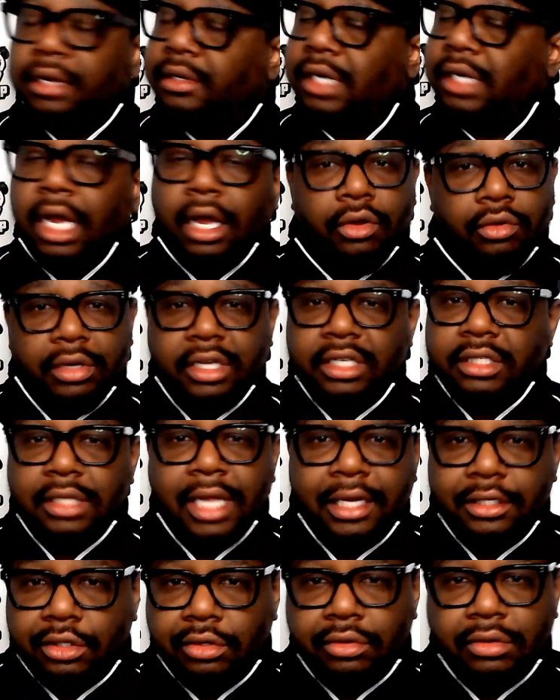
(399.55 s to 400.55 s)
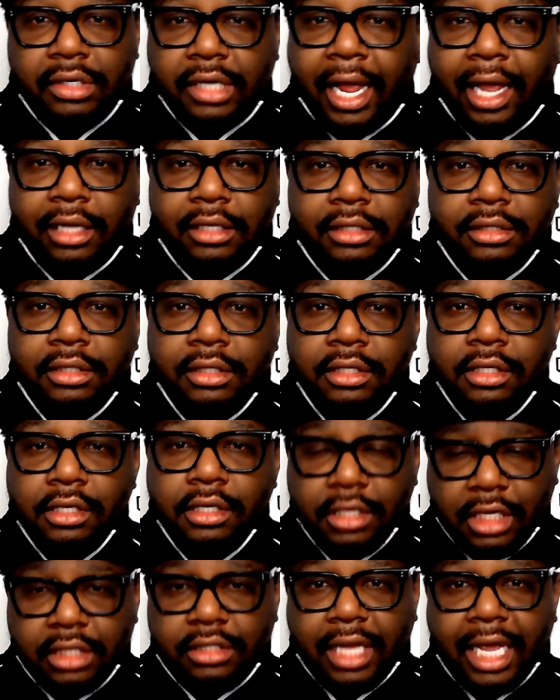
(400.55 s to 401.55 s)
No, he's not doing that.
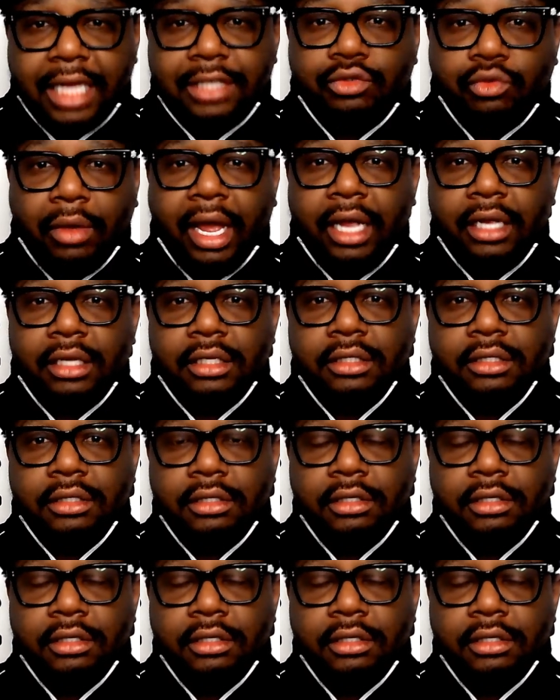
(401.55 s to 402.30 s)
Because guess what?